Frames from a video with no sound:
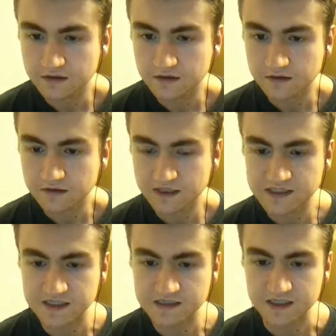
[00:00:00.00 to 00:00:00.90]

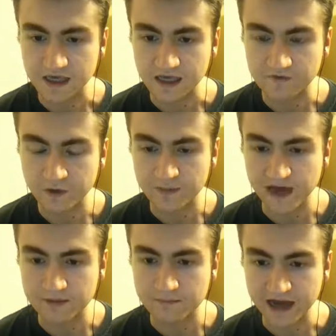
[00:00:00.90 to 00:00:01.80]
This is a very
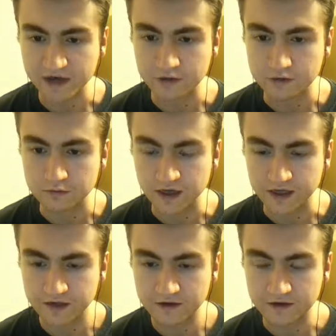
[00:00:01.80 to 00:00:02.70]
mathematical
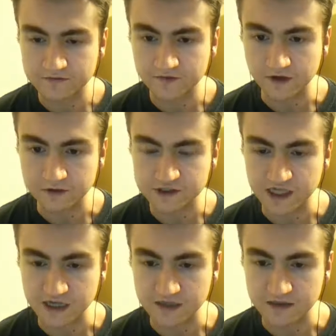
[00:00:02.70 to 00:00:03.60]
way of
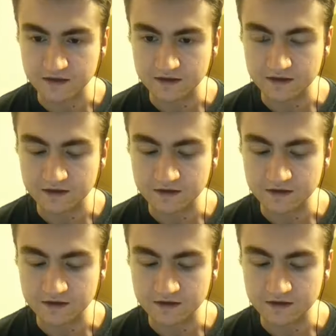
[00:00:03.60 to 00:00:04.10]
understanding